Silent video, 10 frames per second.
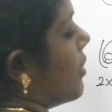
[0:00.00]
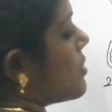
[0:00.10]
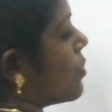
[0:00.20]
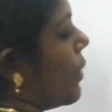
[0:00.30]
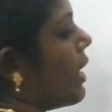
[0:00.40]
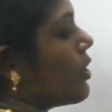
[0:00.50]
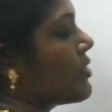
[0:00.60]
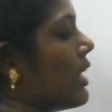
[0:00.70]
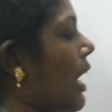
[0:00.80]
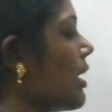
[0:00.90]
square of
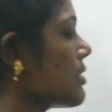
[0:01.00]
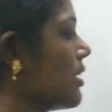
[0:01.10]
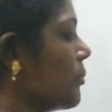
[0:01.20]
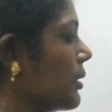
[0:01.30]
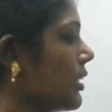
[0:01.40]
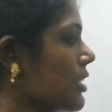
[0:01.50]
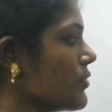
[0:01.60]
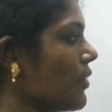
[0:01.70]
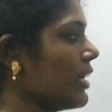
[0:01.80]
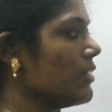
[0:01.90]
the last number, that is
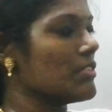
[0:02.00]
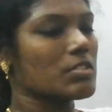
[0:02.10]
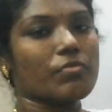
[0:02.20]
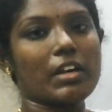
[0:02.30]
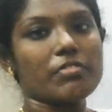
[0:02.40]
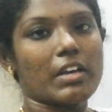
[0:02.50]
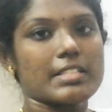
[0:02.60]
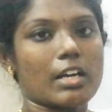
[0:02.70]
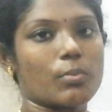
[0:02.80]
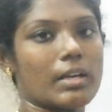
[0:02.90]
5 is 5 5s
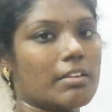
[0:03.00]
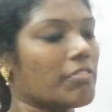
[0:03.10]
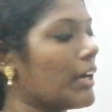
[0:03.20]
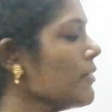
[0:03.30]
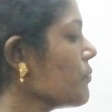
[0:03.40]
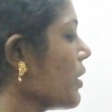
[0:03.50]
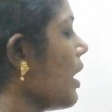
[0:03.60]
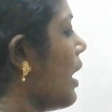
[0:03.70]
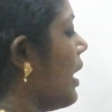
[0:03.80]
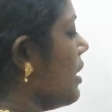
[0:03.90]
are 25,
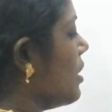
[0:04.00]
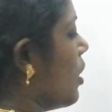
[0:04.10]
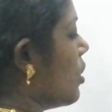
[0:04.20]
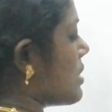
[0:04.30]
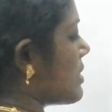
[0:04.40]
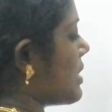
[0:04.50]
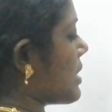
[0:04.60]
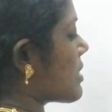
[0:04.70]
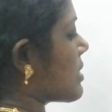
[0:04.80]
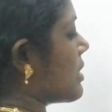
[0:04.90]
and
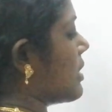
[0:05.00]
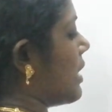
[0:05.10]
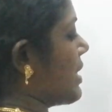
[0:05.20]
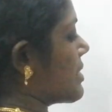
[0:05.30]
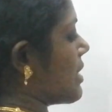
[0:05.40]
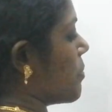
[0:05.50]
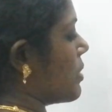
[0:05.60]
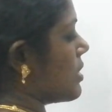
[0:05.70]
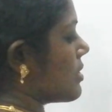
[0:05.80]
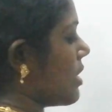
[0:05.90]
6, the next
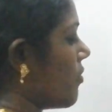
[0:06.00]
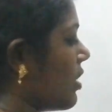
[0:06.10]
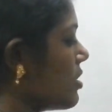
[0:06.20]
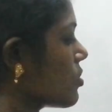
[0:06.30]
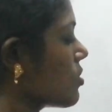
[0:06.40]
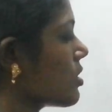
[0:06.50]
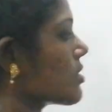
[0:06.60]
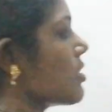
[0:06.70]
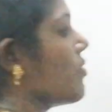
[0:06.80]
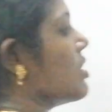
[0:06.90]
number is 7, so 6
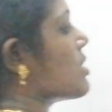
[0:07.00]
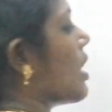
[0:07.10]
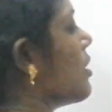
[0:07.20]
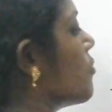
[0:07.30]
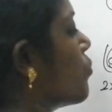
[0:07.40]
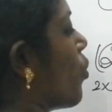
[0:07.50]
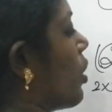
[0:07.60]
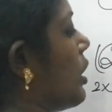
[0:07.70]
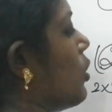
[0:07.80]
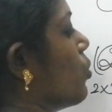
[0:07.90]
7s are
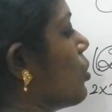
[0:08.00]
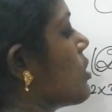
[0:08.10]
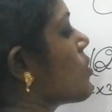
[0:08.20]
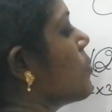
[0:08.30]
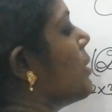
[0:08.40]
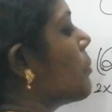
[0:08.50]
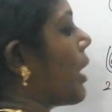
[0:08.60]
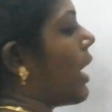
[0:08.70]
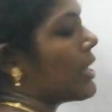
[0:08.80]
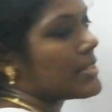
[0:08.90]
42. This would be
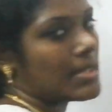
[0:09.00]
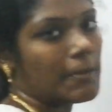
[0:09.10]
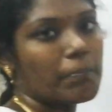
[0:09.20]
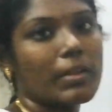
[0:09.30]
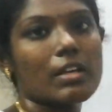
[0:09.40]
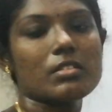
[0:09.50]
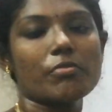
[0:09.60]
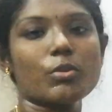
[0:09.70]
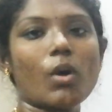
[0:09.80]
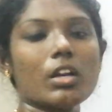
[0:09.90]
my answer. So if
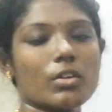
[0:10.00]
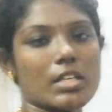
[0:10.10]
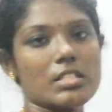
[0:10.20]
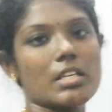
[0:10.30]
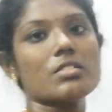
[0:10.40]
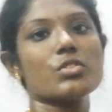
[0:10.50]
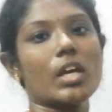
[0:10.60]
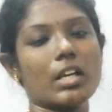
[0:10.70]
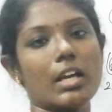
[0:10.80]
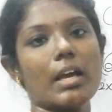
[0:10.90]
you want, you can just
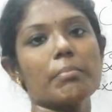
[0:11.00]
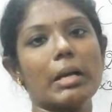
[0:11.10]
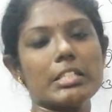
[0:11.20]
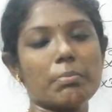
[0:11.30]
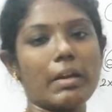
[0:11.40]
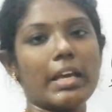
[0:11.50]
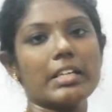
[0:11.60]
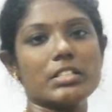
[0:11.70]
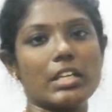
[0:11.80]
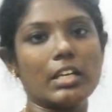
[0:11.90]
check, multiply
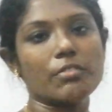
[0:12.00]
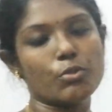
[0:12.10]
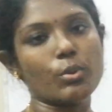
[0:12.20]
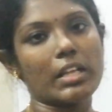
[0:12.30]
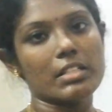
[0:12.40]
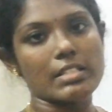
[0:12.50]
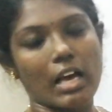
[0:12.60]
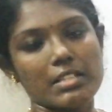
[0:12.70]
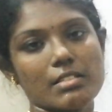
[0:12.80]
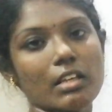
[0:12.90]
and check if you get this
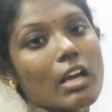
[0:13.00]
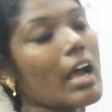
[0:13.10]
answer,